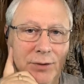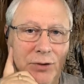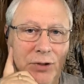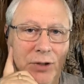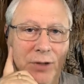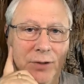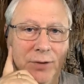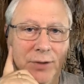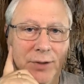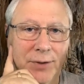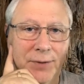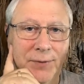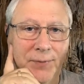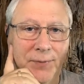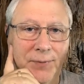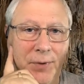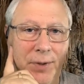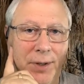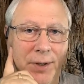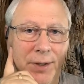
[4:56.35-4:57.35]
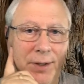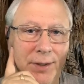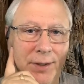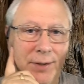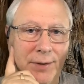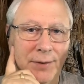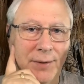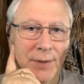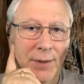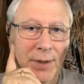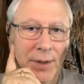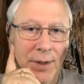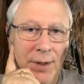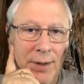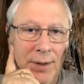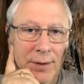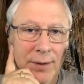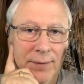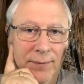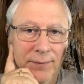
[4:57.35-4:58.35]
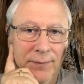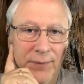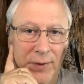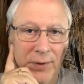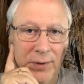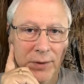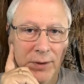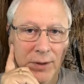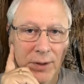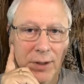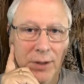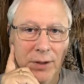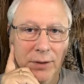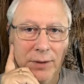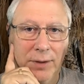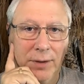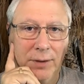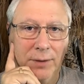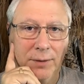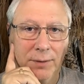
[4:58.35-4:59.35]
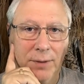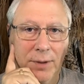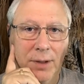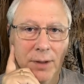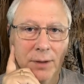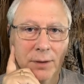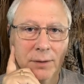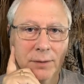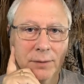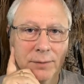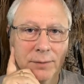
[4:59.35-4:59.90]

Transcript: gender dysphoria is feeling that you're in the wrong